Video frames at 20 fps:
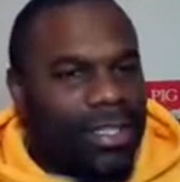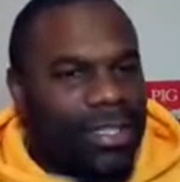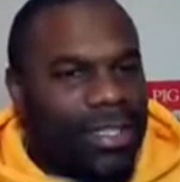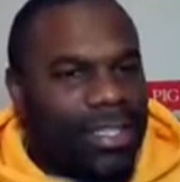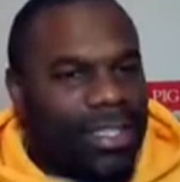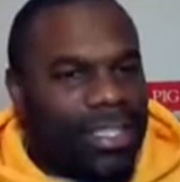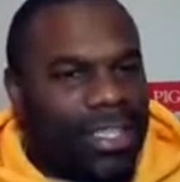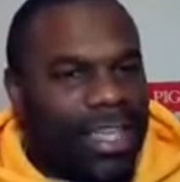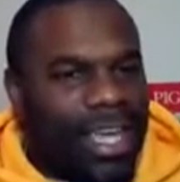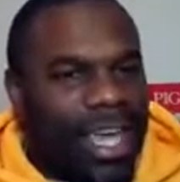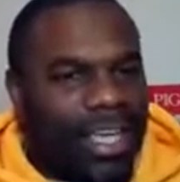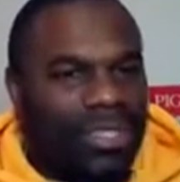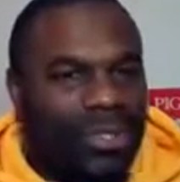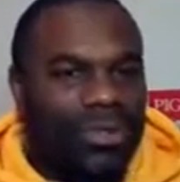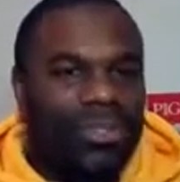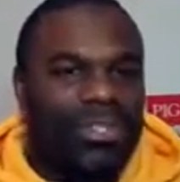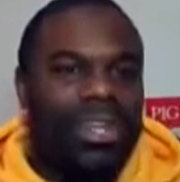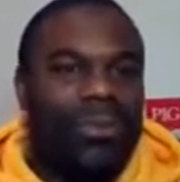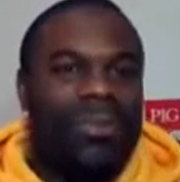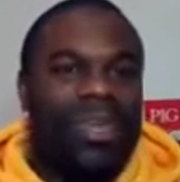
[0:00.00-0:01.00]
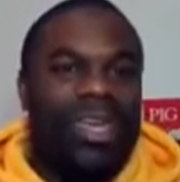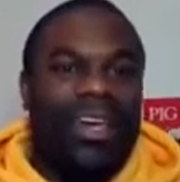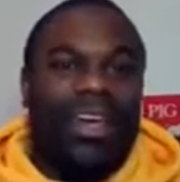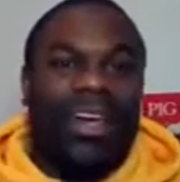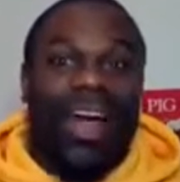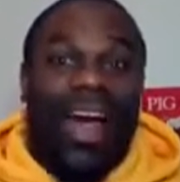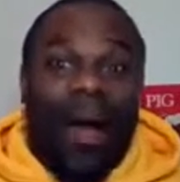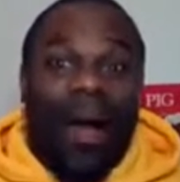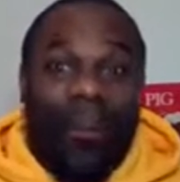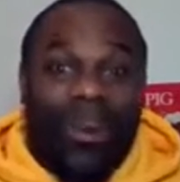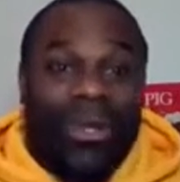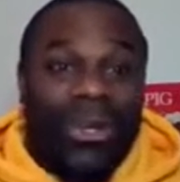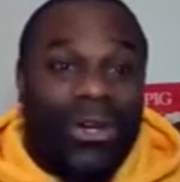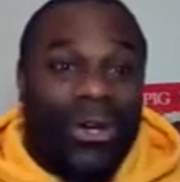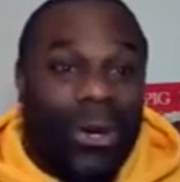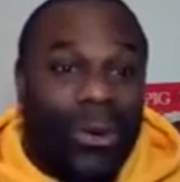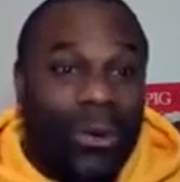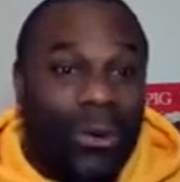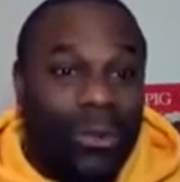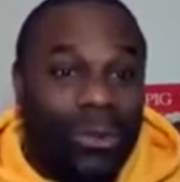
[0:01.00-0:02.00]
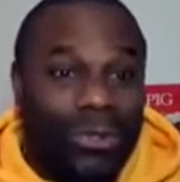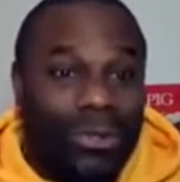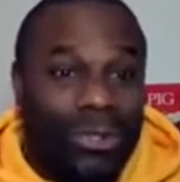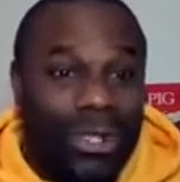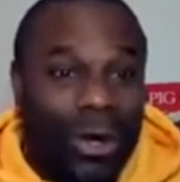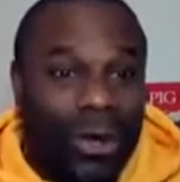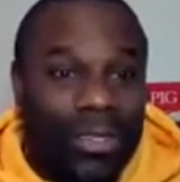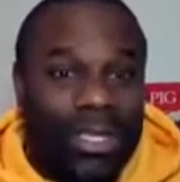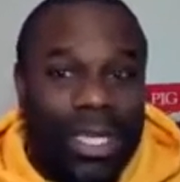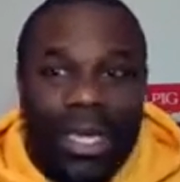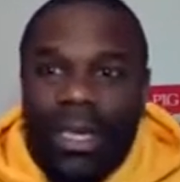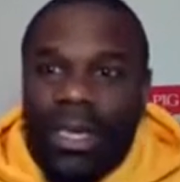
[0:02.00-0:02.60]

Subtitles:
Yes, you sent me a couple of cool jokes.